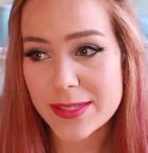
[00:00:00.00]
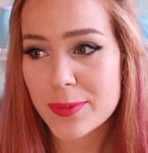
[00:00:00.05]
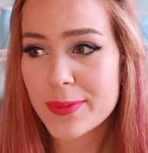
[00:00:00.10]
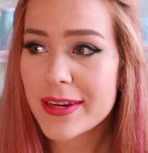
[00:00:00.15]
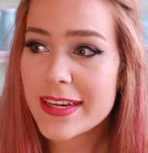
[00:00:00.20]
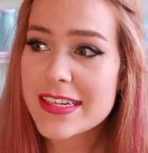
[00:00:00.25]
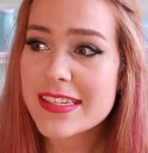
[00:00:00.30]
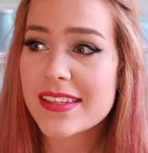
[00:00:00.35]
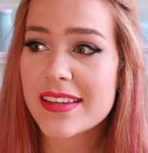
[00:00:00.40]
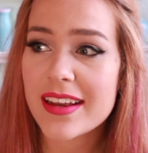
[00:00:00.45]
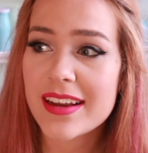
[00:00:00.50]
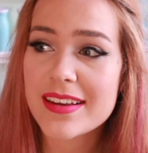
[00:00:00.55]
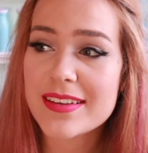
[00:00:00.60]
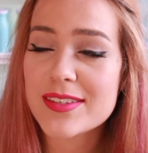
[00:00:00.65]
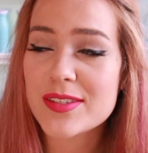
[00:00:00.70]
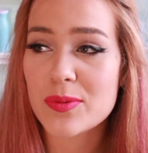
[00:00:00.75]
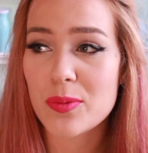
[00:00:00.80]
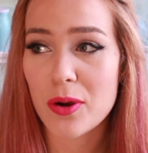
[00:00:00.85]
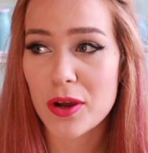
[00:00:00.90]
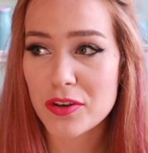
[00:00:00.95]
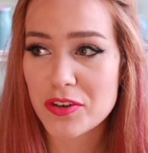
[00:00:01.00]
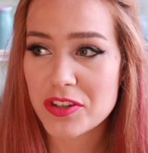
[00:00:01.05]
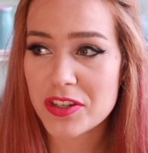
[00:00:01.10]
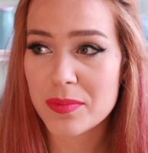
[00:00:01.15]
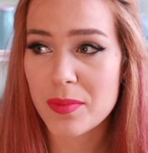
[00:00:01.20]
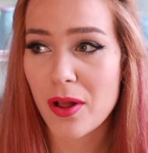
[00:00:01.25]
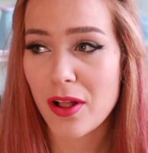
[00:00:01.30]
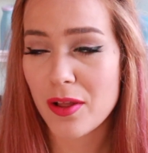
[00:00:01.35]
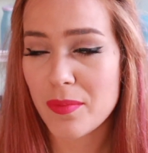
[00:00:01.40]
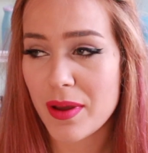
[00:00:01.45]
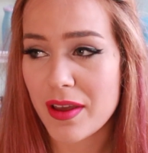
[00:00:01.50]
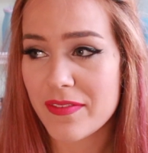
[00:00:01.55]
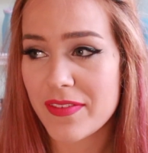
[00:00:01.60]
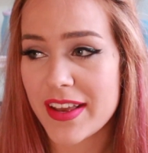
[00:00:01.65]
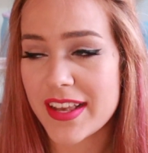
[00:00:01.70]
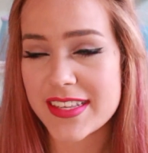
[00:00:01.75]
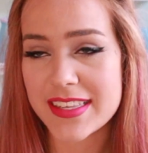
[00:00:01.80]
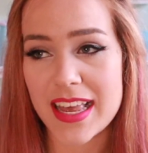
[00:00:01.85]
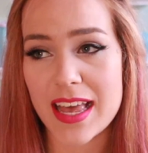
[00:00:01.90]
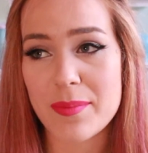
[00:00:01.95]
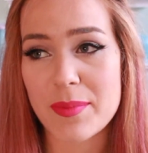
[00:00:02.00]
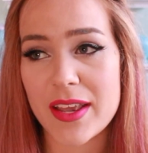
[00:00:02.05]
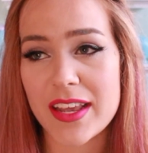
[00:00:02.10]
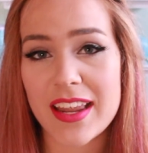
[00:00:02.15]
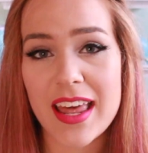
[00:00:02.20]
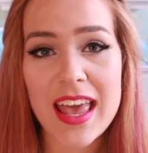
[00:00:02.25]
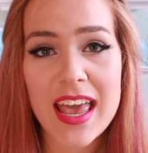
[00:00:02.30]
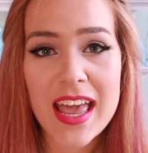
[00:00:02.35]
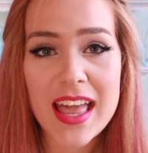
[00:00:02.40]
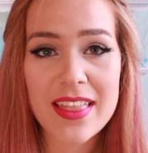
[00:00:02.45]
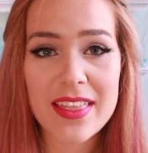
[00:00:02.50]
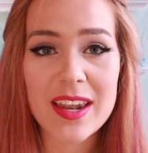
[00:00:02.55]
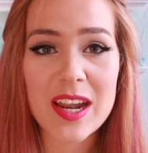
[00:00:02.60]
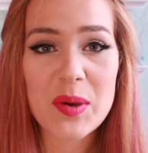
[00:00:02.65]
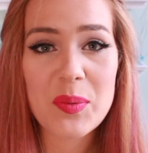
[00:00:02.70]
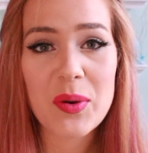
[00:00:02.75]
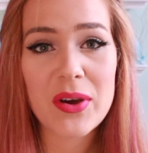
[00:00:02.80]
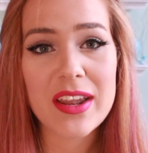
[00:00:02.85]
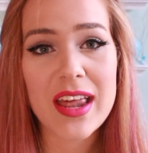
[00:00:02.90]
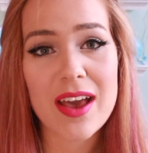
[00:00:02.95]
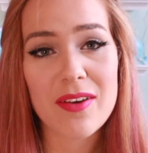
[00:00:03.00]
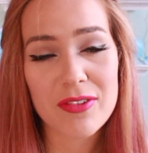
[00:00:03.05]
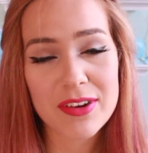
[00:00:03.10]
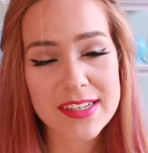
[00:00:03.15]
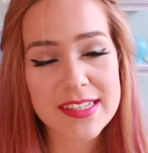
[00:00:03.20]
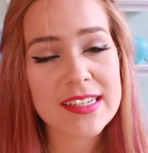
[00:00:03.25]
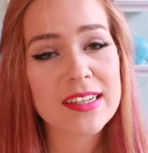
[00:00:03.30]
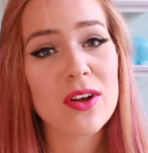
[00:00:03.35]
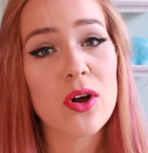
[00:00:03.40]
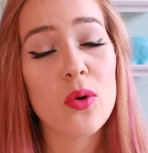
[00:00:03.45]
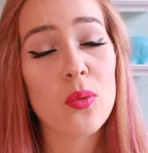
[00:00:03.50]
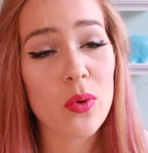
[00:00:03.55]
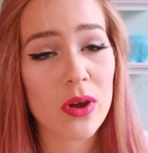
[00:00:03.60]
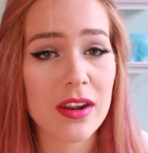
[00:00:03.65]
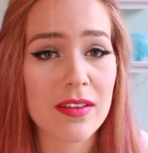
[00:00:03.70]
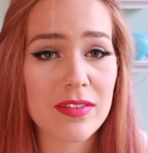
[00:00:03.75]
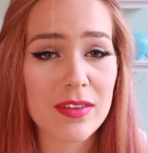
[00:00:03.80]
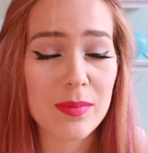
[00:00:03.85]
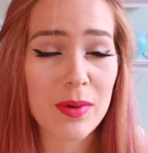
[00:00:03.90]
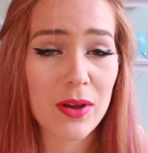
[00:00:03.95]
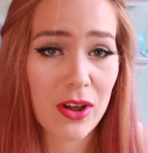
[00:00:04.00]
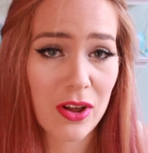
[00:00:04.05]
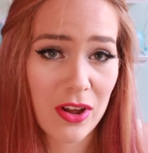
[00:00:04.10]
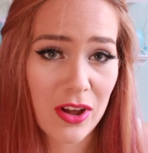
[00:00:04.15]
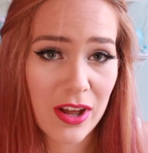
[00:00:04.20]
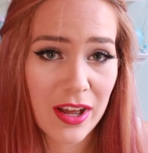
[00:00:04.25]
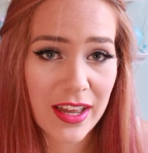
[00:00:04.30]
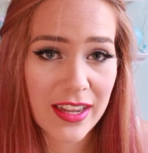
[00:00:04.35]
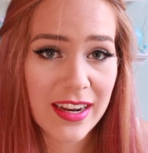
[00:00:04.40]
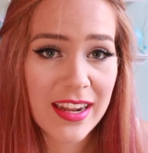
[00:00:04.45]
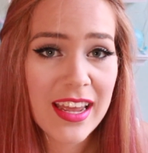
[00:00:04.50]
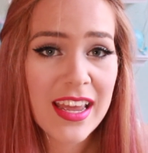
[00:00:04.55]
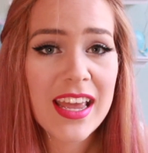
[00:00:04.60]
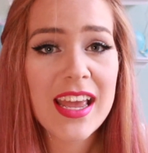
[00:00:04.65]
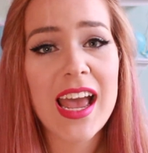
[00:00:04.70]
And when I say I swatched them all on my face, I mean that I put every single one of them on